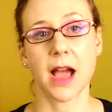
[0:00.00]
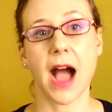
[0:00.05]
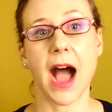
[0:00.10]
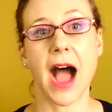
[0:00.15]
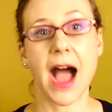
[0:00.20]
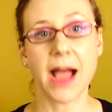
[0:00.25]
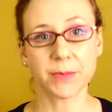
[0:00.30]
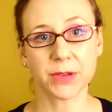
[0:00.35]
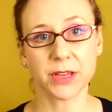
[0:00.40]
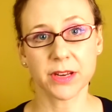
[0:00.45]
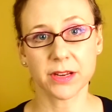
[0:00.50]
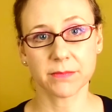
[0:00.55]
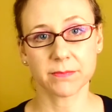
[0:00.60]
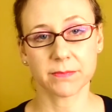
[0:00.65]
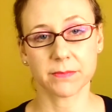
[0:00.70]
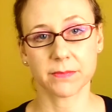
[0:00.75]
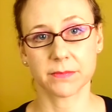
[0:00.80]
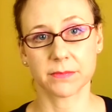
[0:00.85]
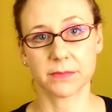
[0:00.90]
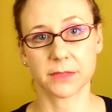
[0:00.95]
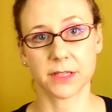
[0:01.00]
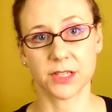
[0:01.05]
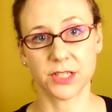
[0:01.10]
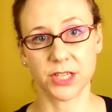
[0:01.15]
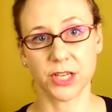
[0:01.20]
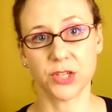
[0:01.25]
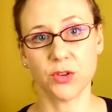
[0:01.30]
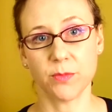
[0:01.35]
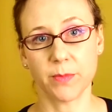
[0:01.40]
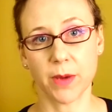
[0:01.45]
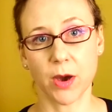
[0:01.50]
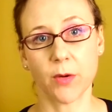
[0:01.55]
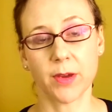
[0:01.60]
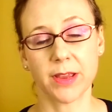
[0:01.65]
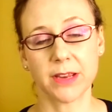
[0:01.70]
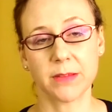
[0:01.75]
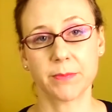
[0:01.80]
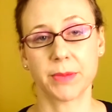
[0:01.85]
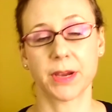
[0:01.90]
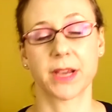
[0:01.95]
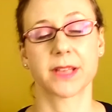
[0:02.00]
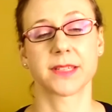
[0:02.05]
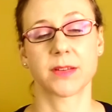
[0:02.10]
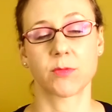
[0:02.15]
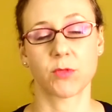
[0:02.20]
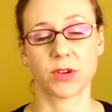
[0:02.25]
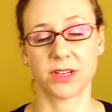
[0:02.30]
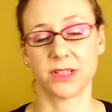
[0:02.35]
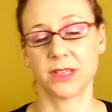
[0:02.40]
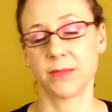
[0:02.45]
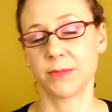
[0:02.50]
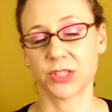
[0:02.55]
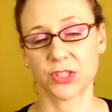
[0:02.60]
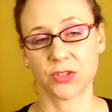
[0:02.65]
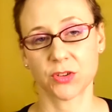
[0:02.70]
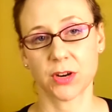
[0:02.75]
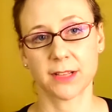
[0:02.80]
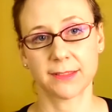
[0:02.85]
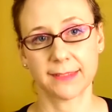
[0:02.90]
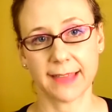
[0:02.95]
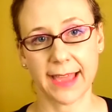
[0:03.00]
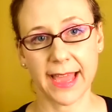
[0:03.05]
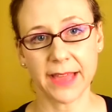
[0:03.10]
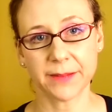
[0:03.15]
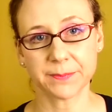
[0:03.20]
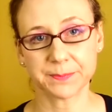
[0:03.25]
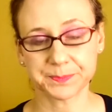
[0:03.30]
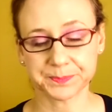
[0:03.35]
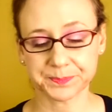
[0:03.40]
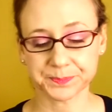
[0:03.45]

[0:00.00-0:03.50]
I'm going to continue bowing because I want to demonstrate that.